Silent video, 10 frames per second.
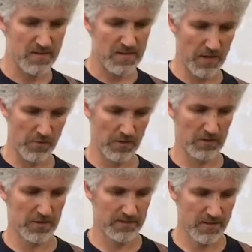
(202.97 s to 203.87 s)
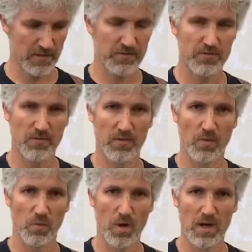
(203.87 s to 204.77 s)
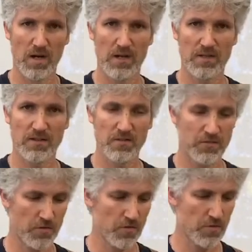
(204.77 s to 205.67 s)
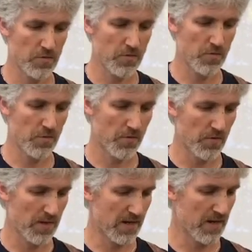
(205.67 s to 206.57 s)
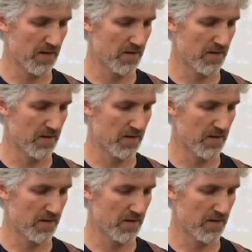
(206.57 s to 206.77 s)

it would look like this. One, two, three.